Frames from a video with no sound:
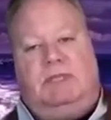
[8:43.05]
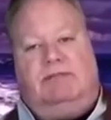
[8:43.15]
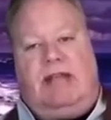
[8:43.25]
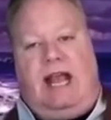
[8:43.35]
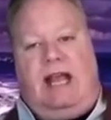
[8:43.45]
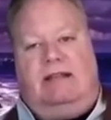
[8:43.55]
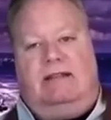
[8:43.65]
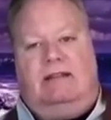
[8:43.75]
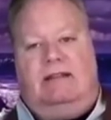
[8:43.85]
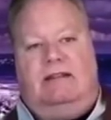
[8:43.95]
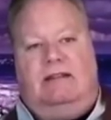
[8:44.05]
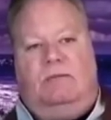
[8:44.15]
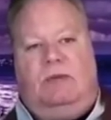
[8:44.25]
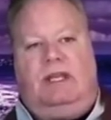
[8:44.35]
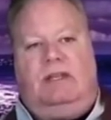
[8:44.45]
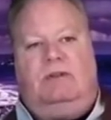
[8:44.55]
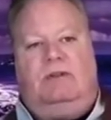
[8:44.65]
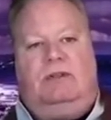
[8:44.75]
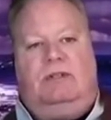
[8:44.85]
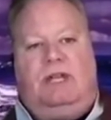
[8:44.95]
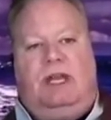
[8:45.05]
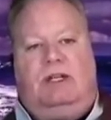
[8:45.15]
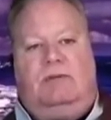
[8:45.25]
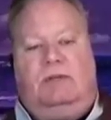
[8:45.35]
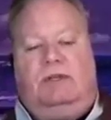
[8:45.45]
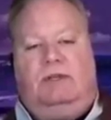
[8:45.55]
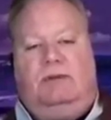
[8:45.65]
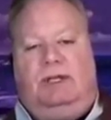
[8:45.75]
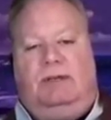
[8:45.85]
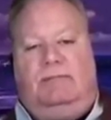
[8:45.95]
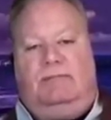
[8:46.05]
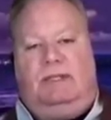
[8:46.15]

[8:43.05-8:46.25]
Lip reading: If not, then what can you do to change what you're doing?